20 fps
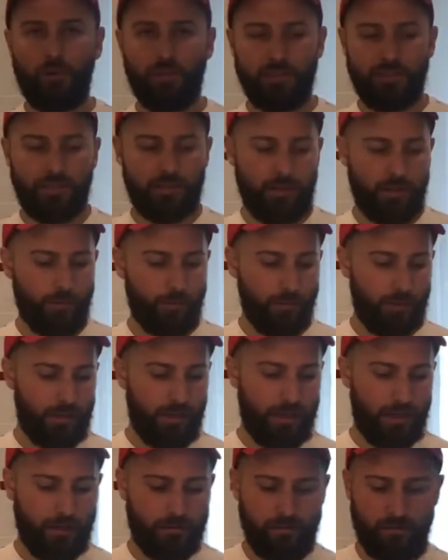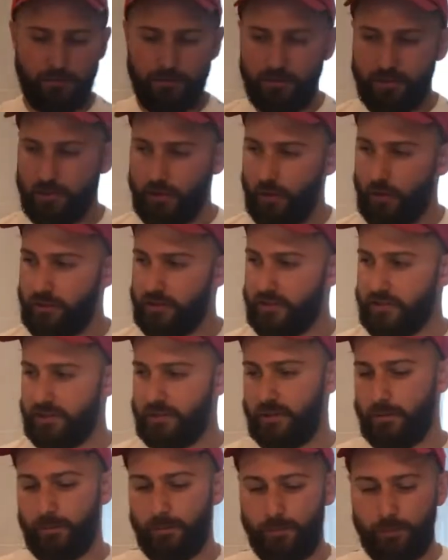Today we're gonna have some salt,
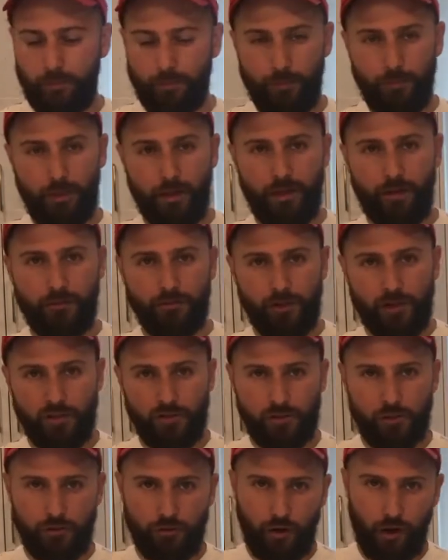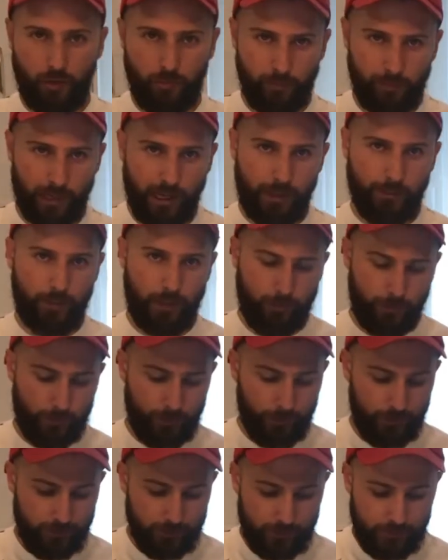some freshly ground black
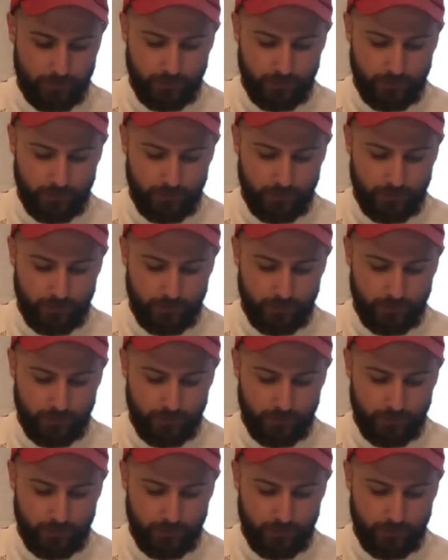pepper,